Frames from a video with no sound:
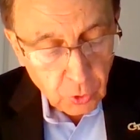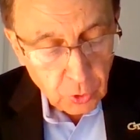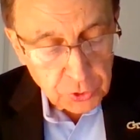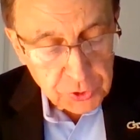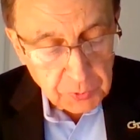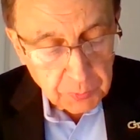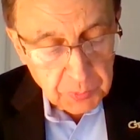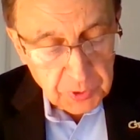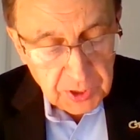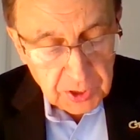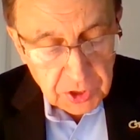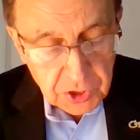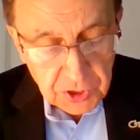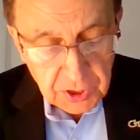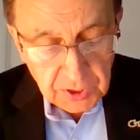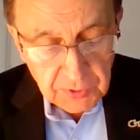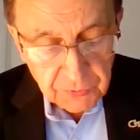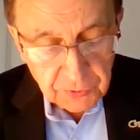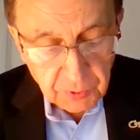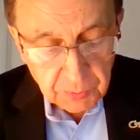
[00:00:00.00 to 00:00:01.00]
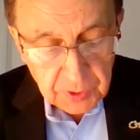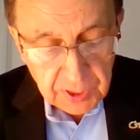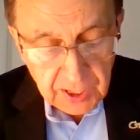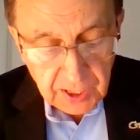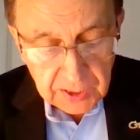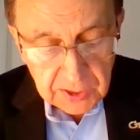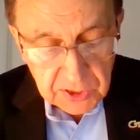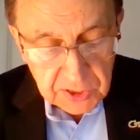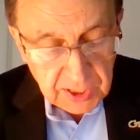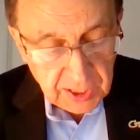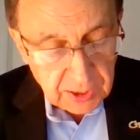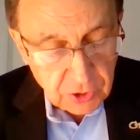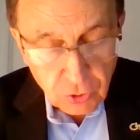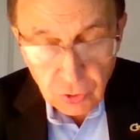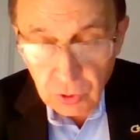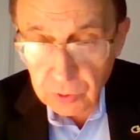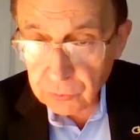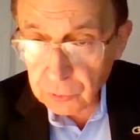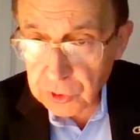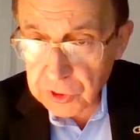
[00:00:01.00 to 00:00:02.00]
Holds a PhD from Kent
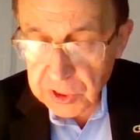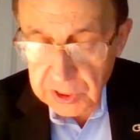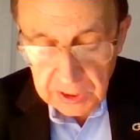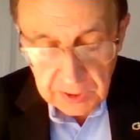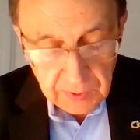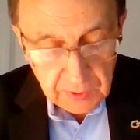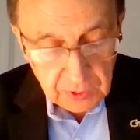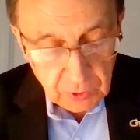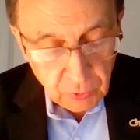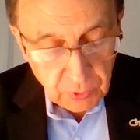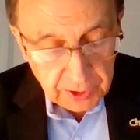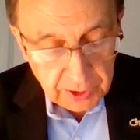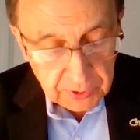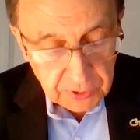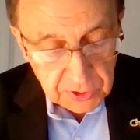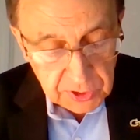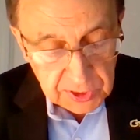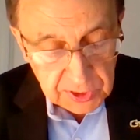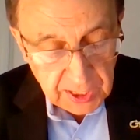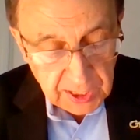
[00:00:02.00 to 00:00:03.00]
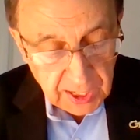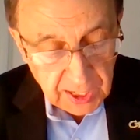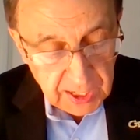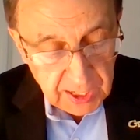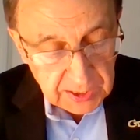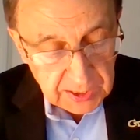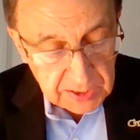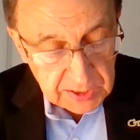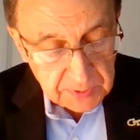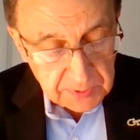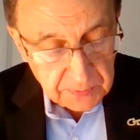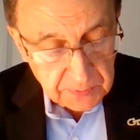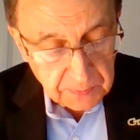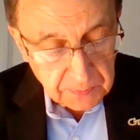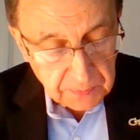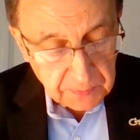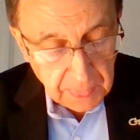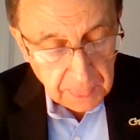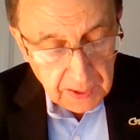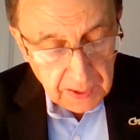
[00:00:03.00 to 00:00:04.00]
State University in the United States
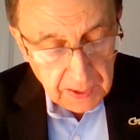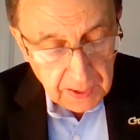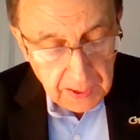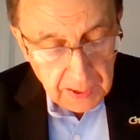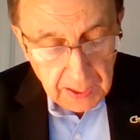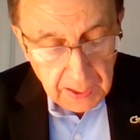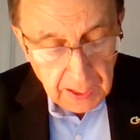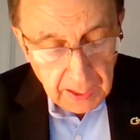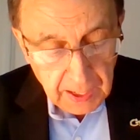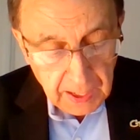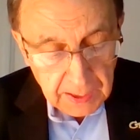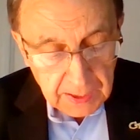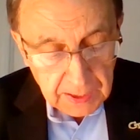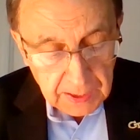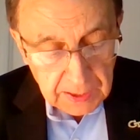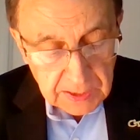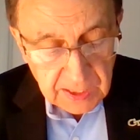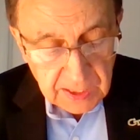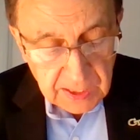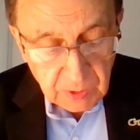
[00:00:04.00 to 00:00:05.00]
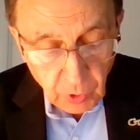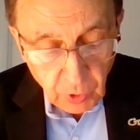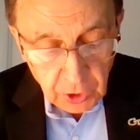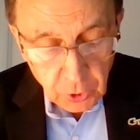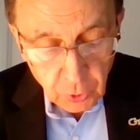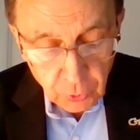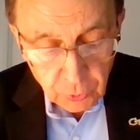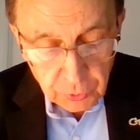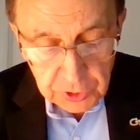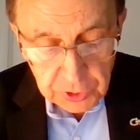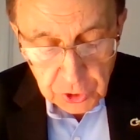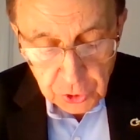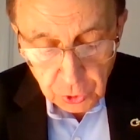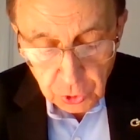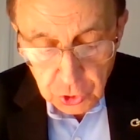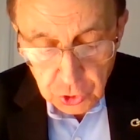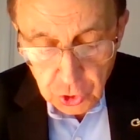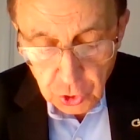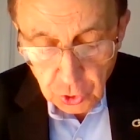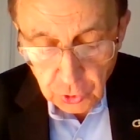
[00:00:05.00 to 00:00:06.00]
and is a well-known
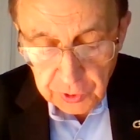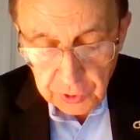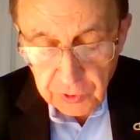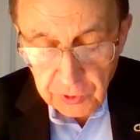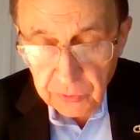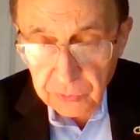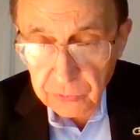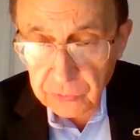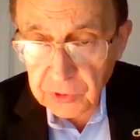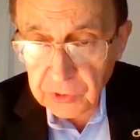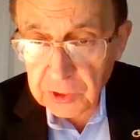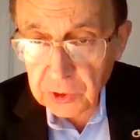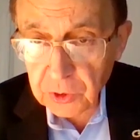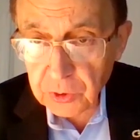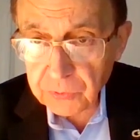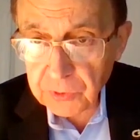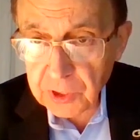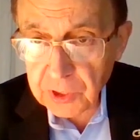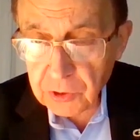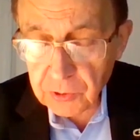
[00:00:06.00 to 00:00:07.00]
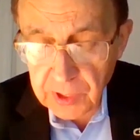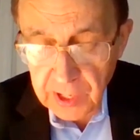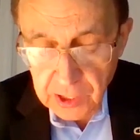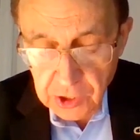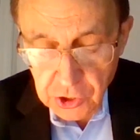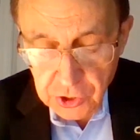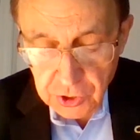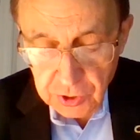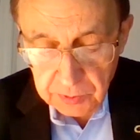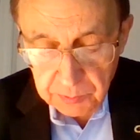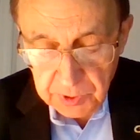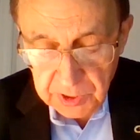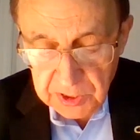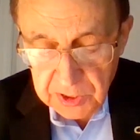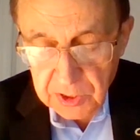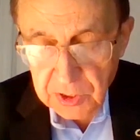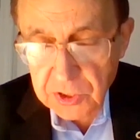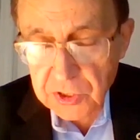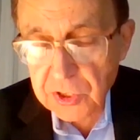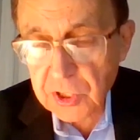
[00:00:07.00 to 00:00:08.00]
researcher in the field of international
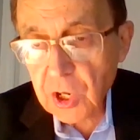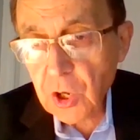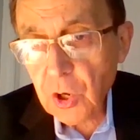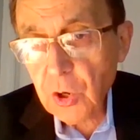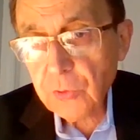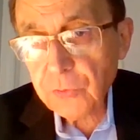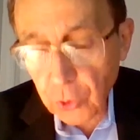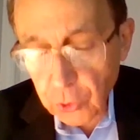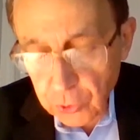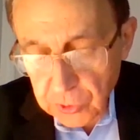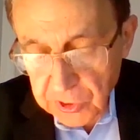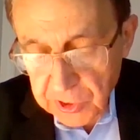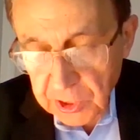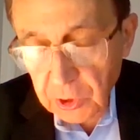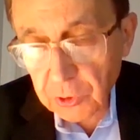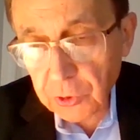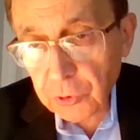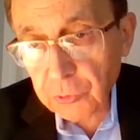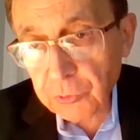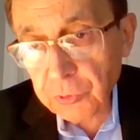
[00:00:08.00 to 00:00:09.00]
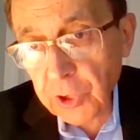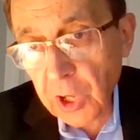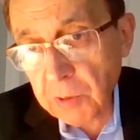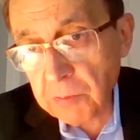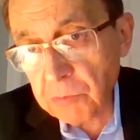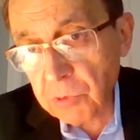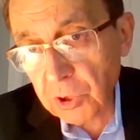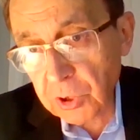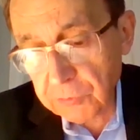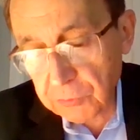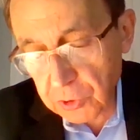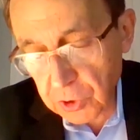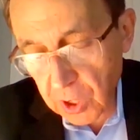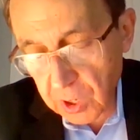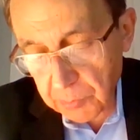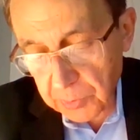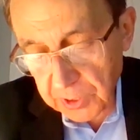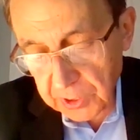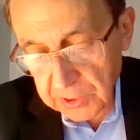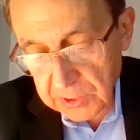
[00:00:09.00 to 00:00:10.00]
business, focusing on a number
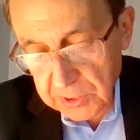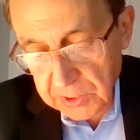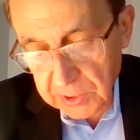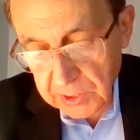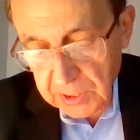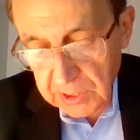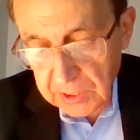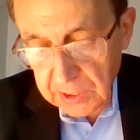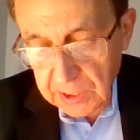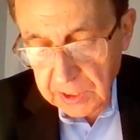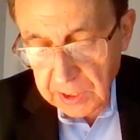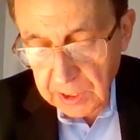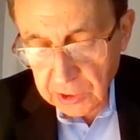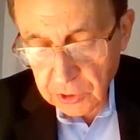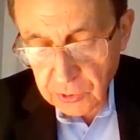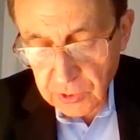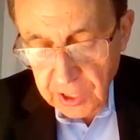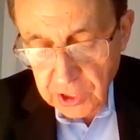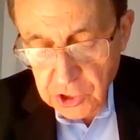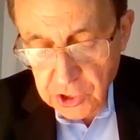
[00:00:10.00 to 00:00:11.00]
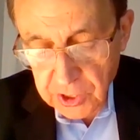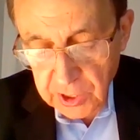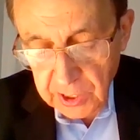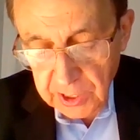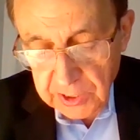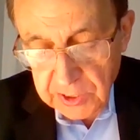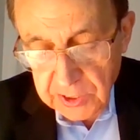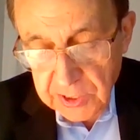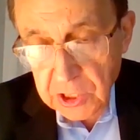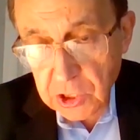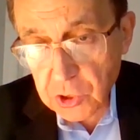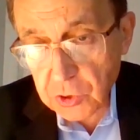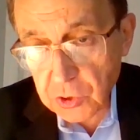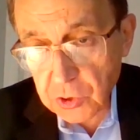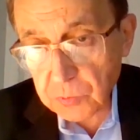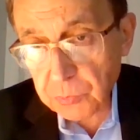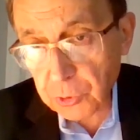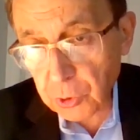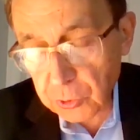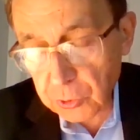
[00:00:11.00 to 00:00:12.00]
of topics:
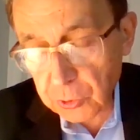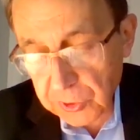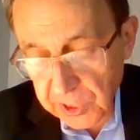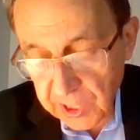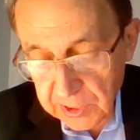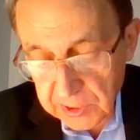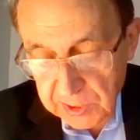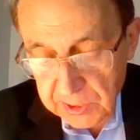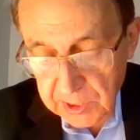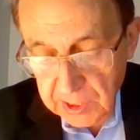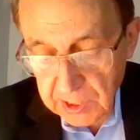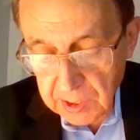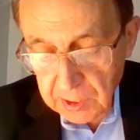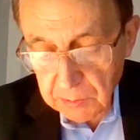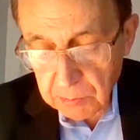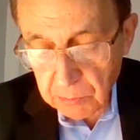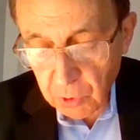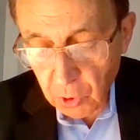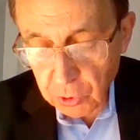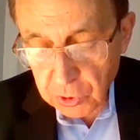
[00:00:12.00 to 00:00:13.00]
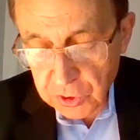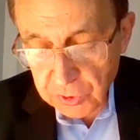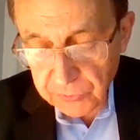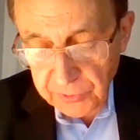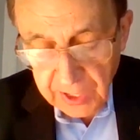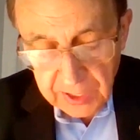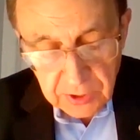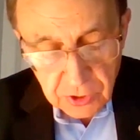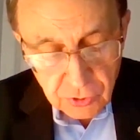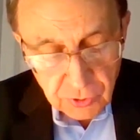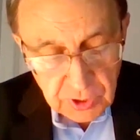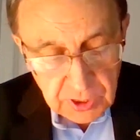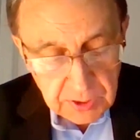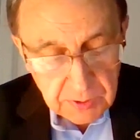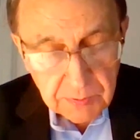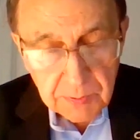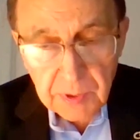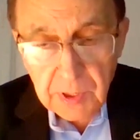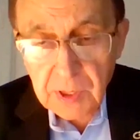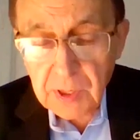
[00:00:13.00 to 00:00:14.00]
internationalization process, modes of
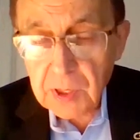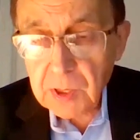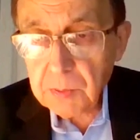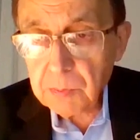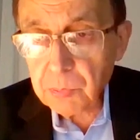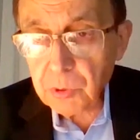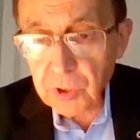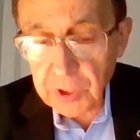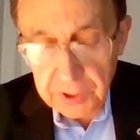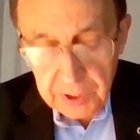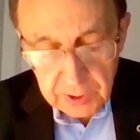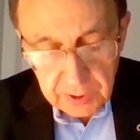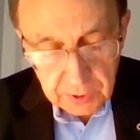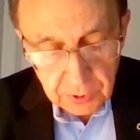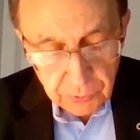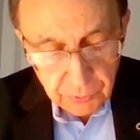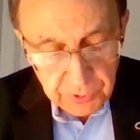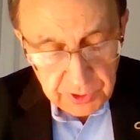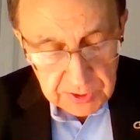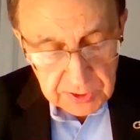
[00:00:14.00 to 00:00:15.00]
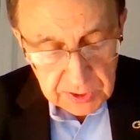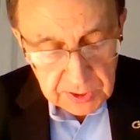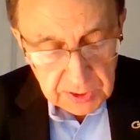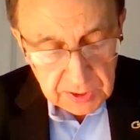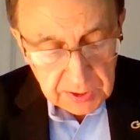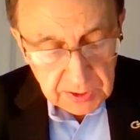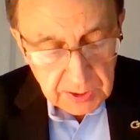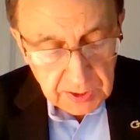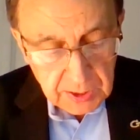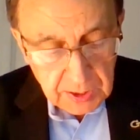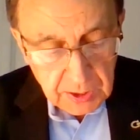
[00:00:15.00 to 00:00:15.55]
entry, political risk,